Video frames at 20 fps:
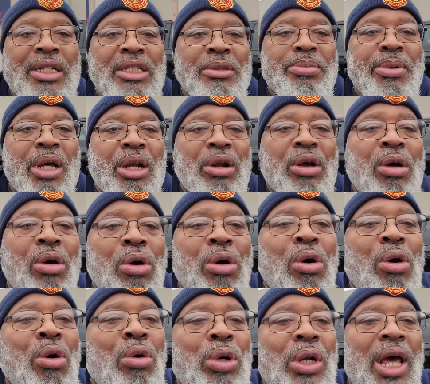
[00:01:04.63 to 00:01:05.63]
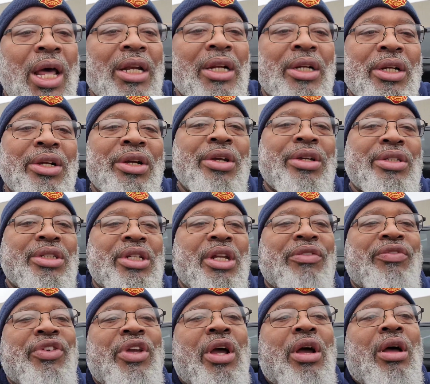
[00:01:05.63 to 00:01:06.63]
just bought a whole lot of clearance
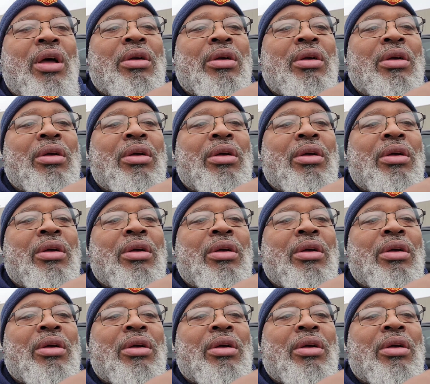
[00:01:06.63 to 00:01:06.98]
stuff, y'all.